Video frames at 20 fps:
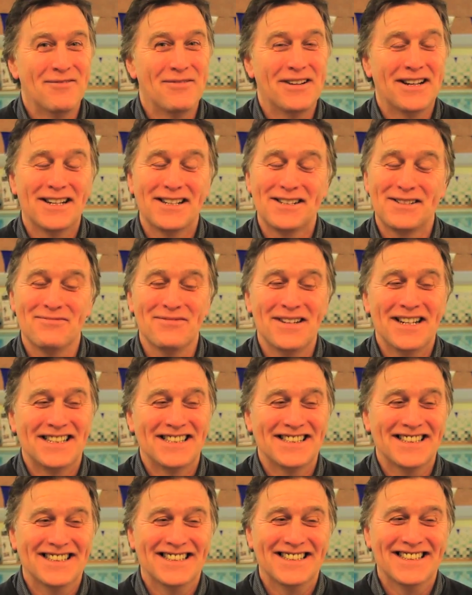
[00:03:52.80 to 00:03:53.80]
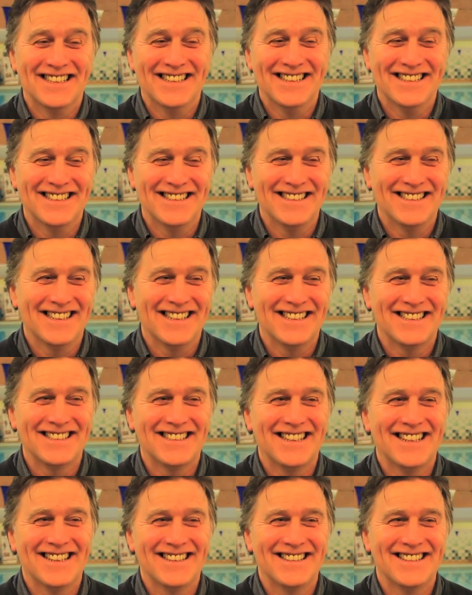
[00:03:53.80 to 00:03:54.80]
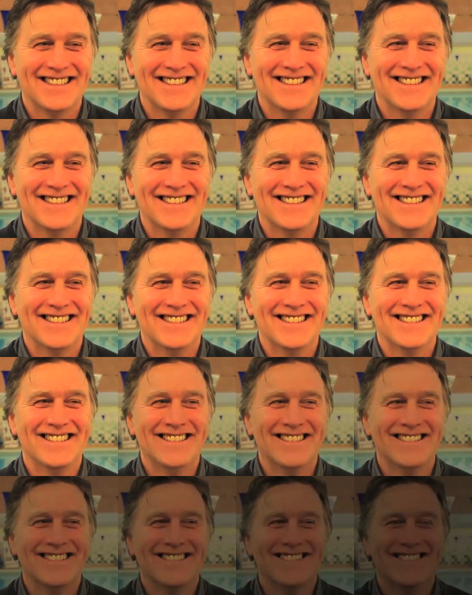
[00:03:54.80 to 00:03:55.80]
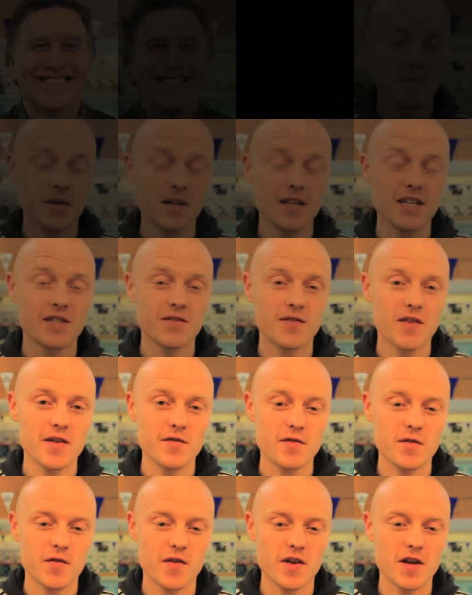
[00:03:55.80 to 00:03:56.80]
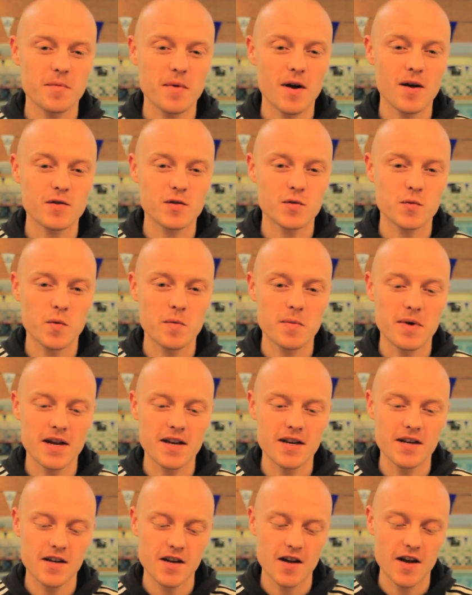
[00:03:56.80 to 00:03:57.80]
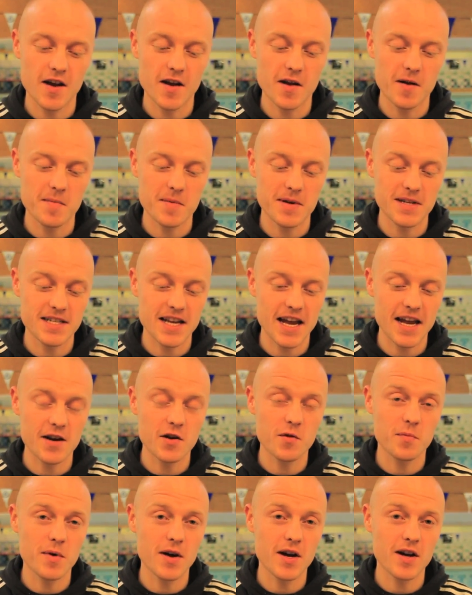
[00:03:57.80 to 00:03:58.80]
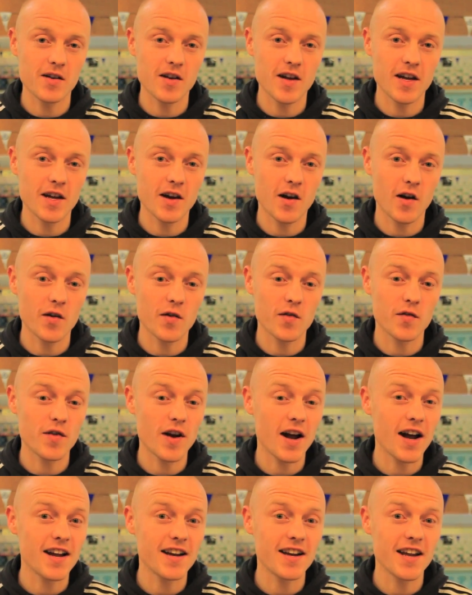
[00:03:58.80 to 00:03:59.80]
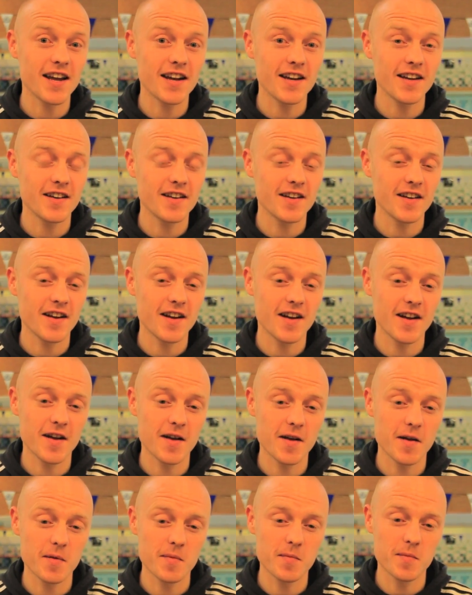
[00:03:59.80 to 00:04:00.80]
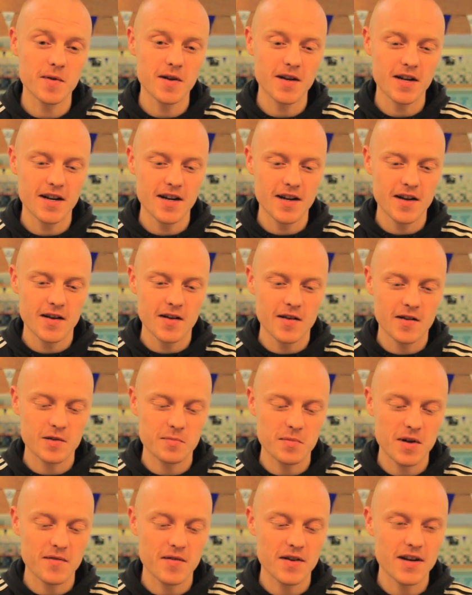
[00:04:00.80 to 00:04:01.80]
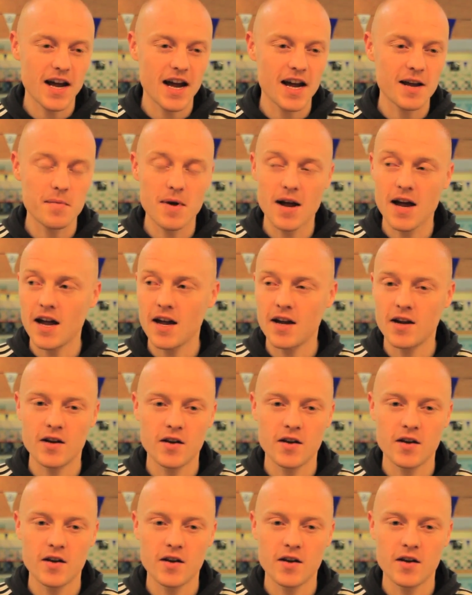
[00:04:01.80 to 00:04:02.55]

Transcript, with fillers: hair's a mess since since I started. My least favourite thing about swimming um, is getting up early on a Friday. Um, it's a bit of a nightmare.